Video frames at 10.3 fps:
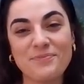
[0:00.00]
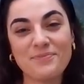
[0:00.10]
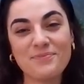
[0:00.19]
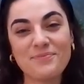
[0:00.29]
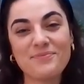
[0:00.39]

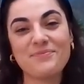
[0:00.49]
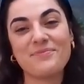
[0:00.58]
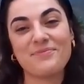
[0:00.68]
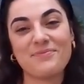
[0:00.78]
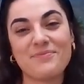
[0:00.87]

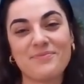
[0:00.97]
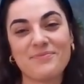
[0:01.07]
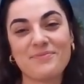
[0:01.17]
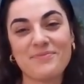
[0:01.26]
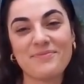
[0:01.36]

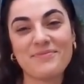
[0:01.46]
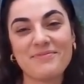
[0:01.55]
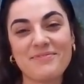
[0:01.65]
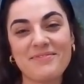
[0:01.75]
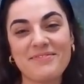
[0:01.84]

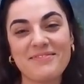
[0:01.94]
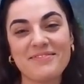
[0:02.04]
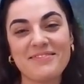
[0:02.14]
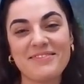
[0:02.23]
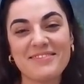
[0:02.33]

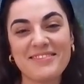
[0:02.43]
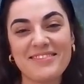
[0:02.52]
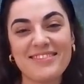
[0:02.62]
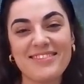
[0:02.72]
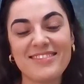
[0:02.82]

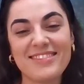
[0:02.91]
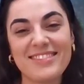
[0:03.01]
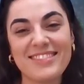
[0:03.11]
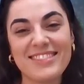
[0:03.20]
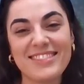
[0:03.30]

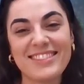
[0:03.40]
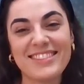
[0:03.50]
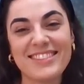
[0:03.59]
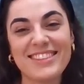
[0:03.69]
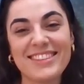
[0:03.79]

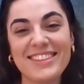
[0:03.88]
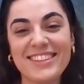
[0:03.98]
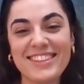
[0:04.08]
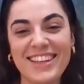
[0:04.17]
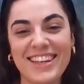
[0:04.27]

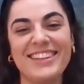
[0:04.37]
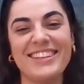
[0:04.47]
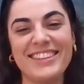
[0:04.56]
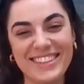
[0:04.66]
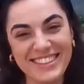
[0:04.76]

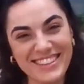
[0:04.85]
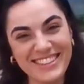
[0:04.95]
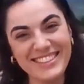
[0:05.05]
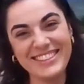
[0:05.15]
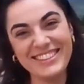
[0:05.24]

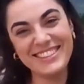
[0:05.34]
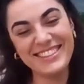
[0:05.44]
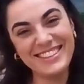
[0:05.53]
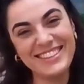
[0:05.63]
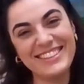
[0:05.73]

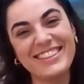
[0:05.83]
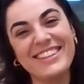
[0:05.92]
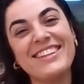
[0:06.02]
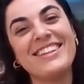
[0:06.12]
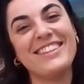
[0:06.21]

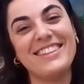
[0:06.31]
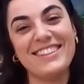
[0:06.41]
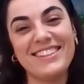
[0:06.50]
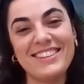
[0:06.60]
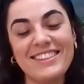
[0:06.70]

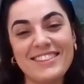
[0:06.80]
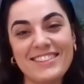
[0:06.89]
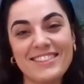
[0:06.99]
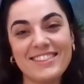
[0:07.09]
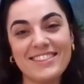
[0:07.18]

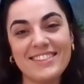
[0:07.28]
This person isn't speaking.